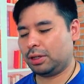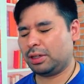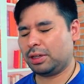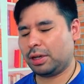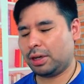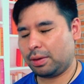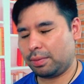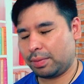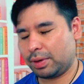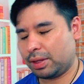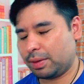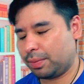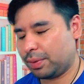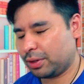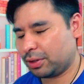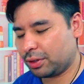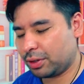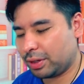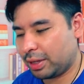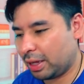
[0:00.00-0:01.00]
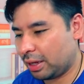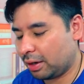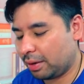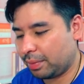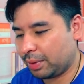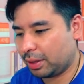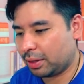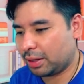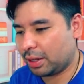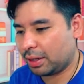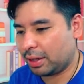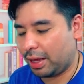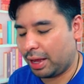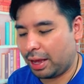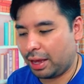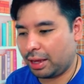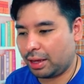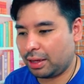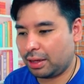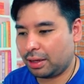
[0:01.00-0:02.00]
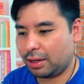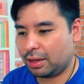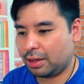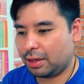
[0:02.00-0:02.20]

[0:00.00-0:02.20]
By the picture that that A